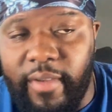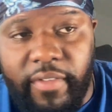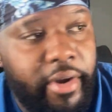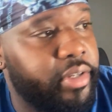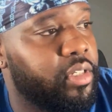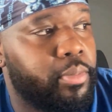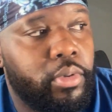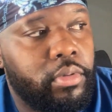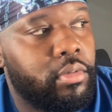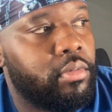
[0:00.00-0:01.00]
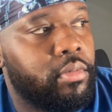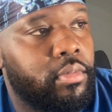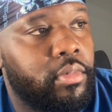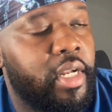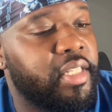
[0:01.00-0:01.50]
Very simple.
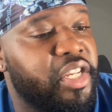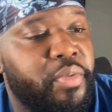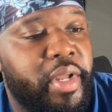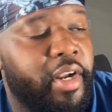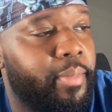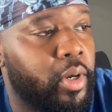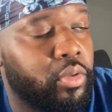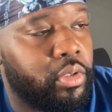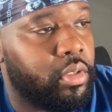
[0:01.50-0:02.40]
Content ready to post.